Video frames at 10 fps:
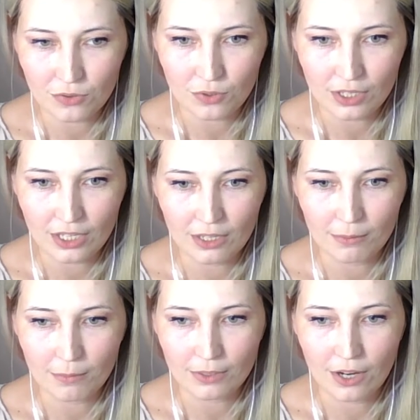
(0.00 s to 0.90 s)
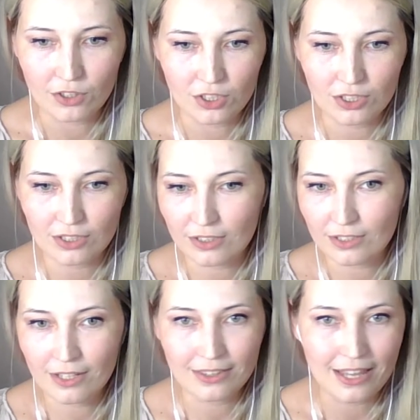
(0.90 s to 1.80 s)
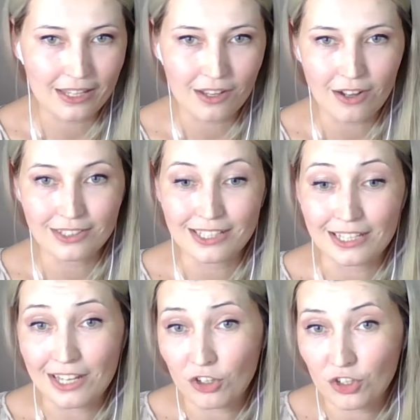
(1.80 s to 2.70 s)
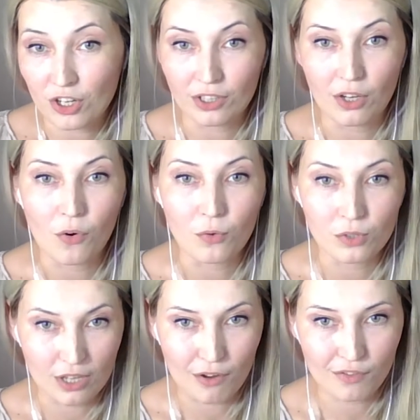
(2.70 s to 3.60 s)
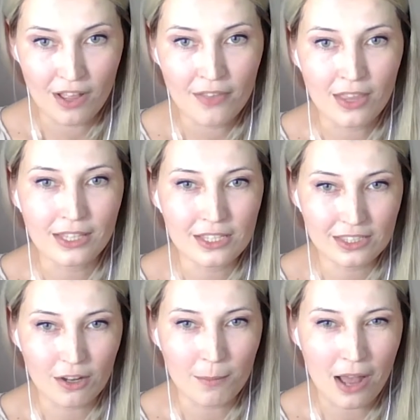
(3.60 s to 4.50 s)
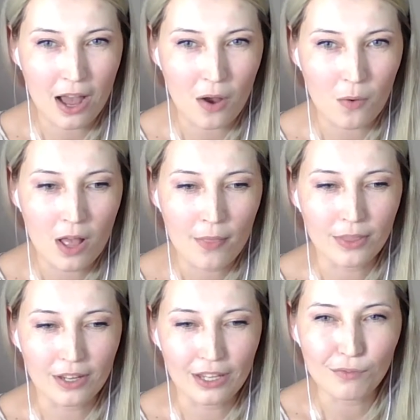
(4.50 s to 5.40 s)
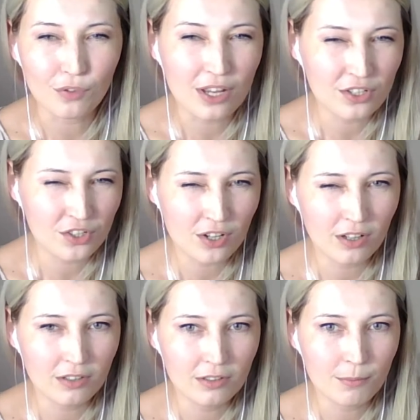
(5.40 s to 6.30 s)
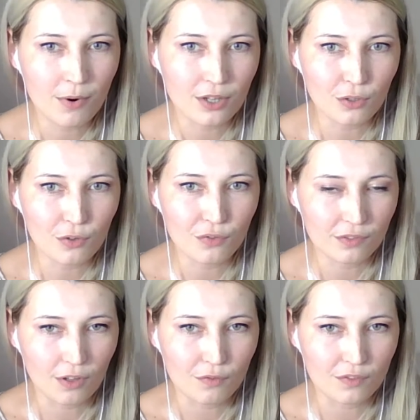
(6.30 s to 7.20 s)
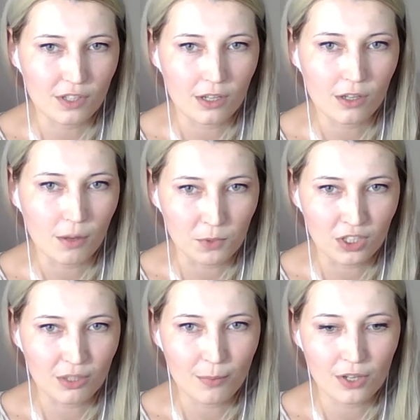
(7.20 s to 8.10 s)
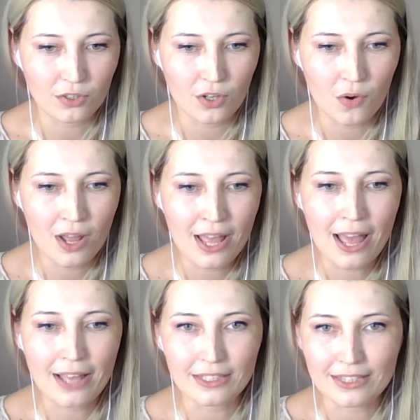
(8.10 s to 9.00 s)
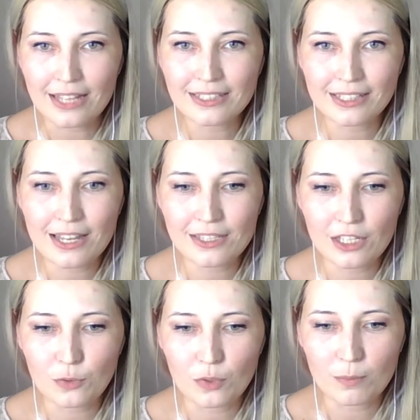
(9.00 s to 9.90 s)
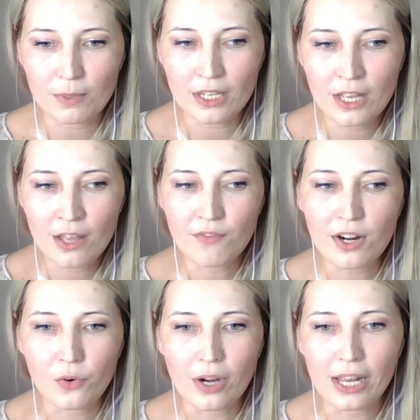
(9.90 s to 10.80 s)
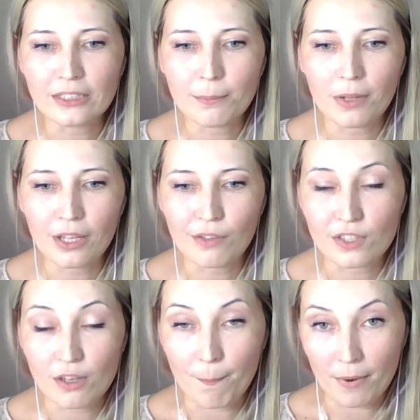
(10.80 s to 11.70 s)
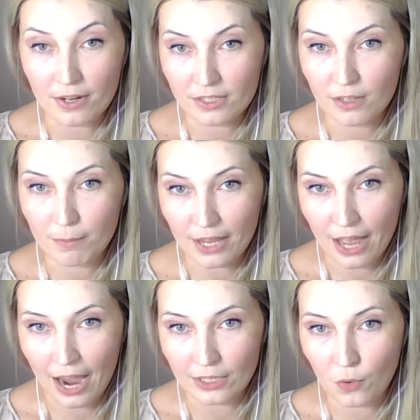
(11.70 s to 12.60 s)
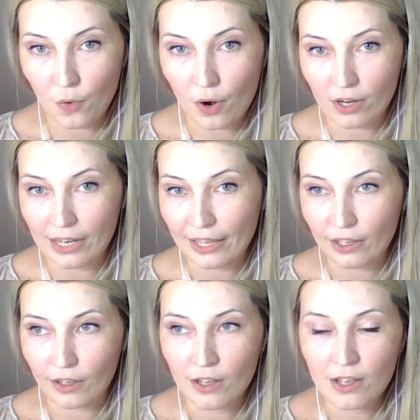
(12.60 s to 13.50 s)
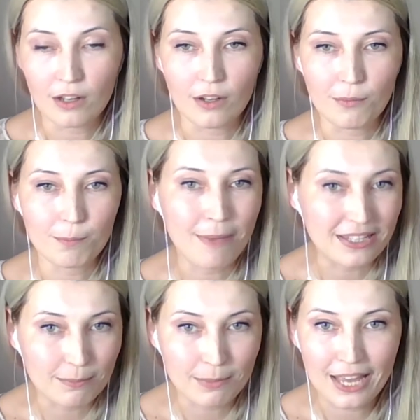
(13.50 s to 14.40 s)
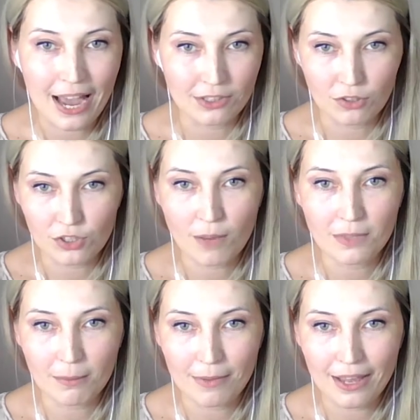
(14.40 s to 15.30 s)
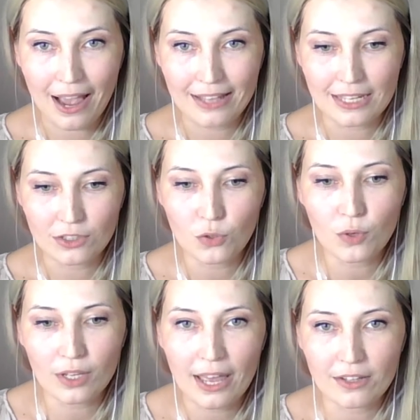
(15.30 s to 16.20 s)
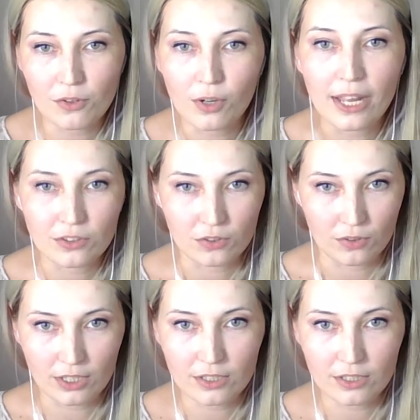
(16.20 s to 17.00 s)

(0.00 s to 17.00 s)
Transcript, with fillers: is doing. They are just taking content and they're sharing their own stuff. That is somehow the influential part of, mm-hmm. of the community part, you know. And in that case, it would be very relatable if it's a person behind or like a, a pet behind or something behind that you can relate to